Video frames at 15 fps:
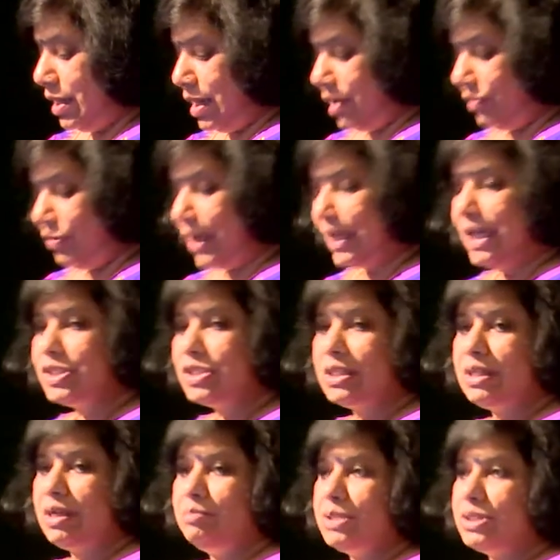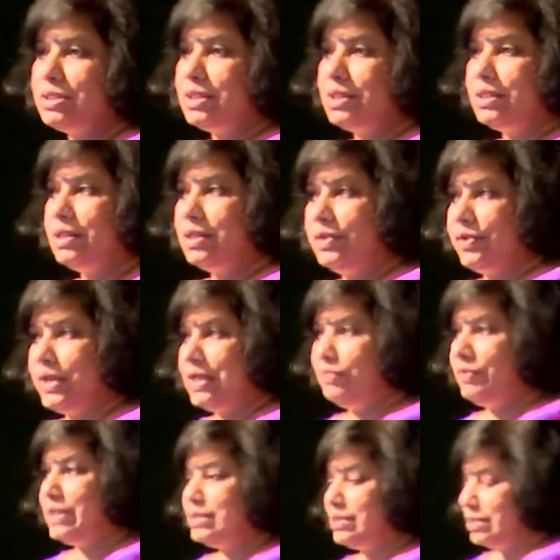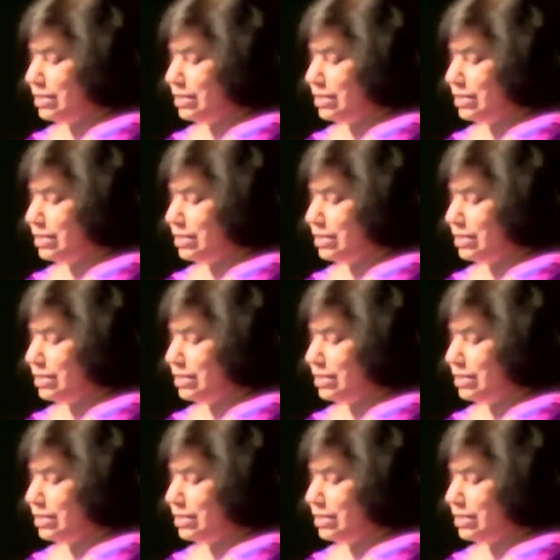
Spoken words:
our Financial Commissioner of Railways,